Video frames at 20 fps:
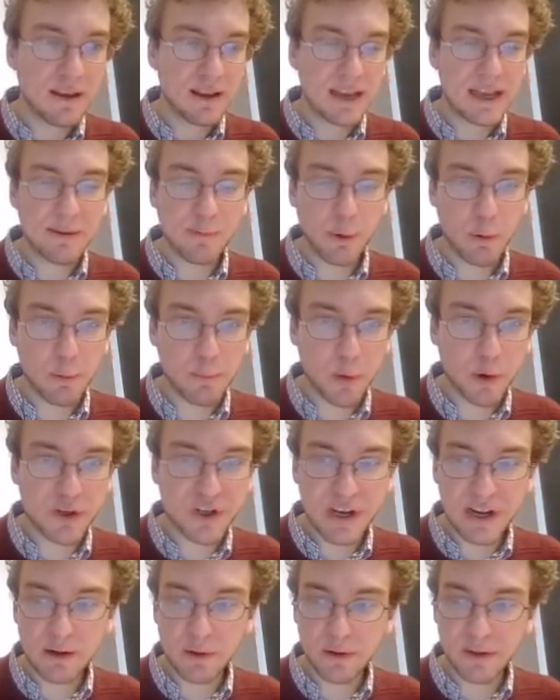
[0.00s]
And if we were more
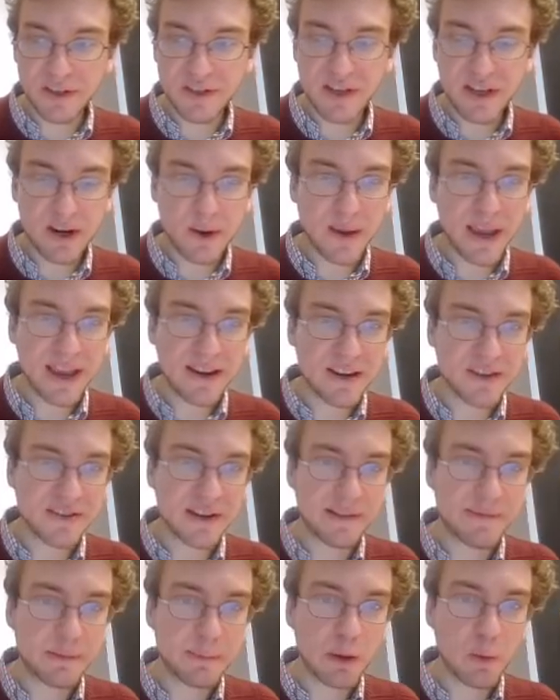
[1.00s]
general and said, okay, it
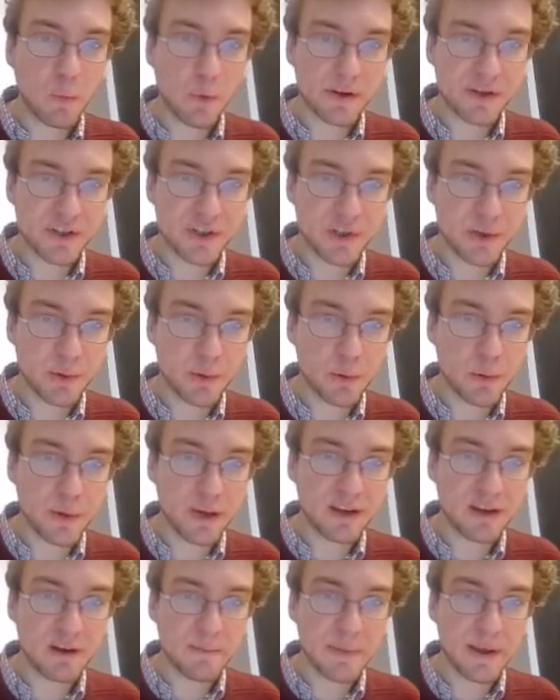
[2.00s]
doesn't have to be 1, 2,
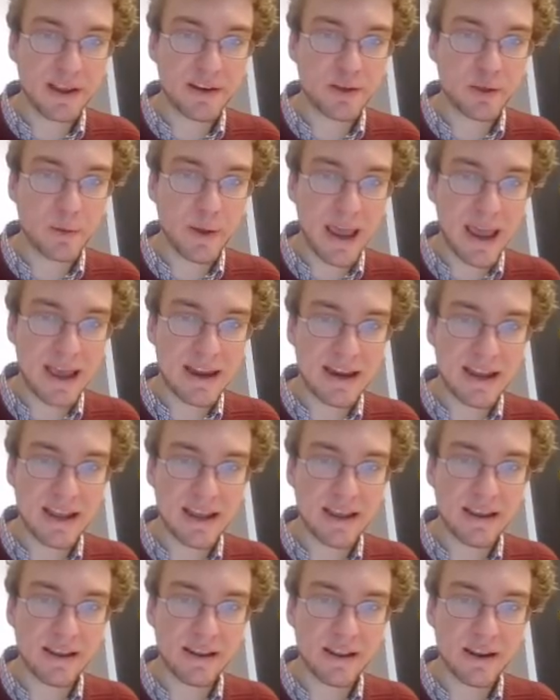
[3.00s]
it could be to
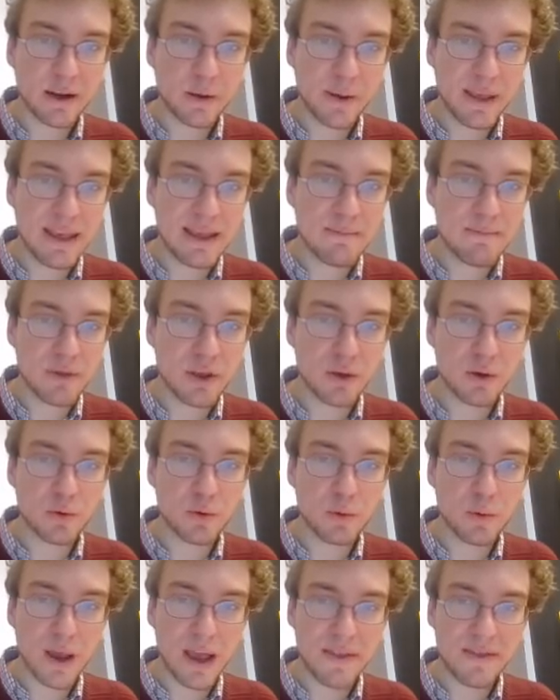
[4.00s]
any, e
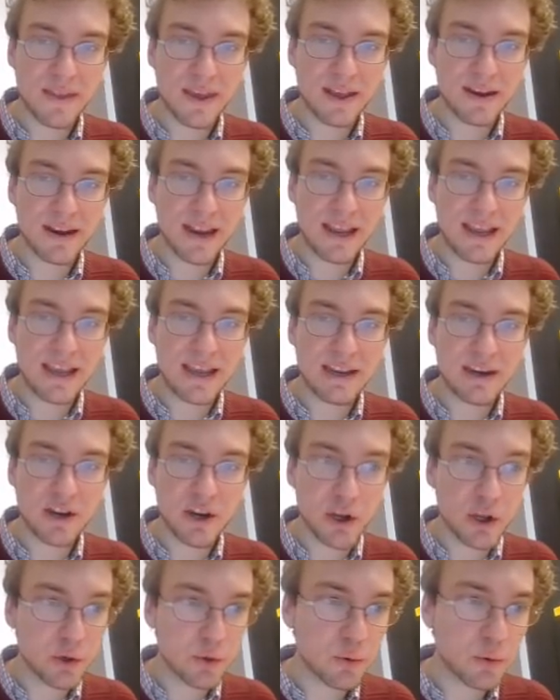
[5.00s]
mu and then e
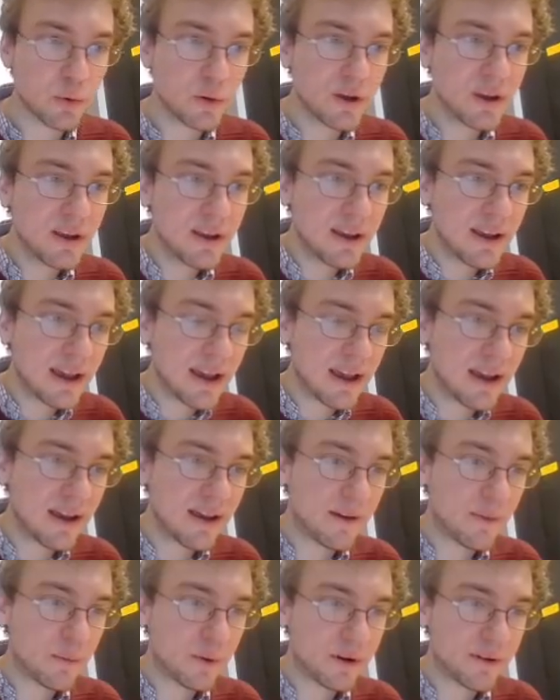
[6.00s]
nu,
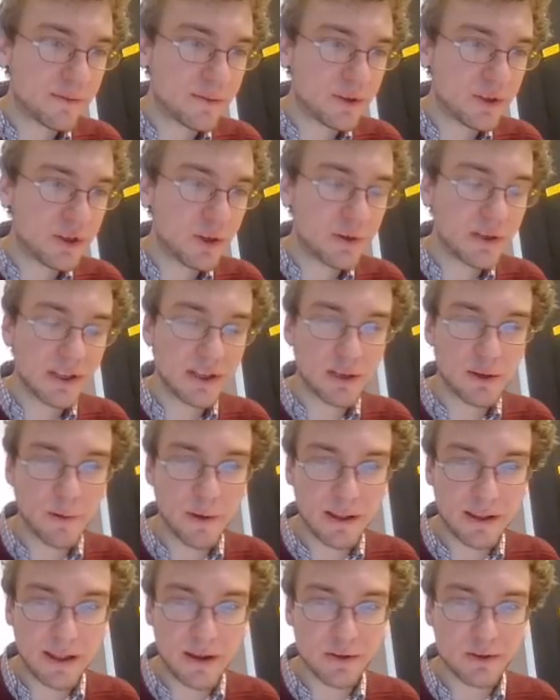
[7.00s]
we're just using the
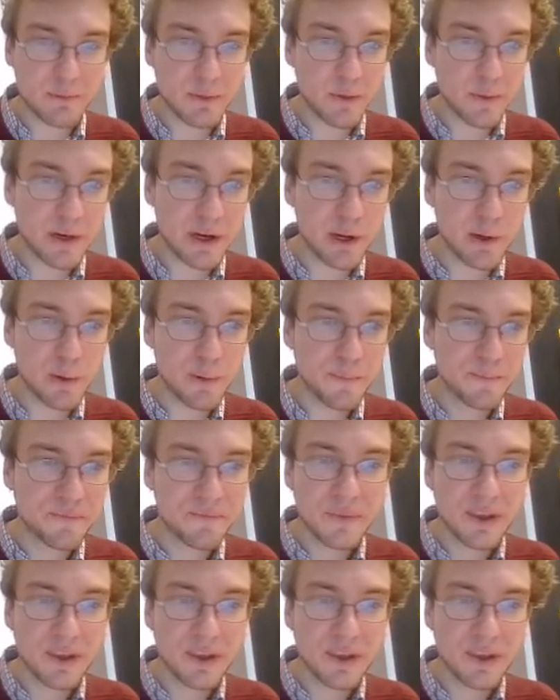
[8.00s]
Greek letters mu and nu,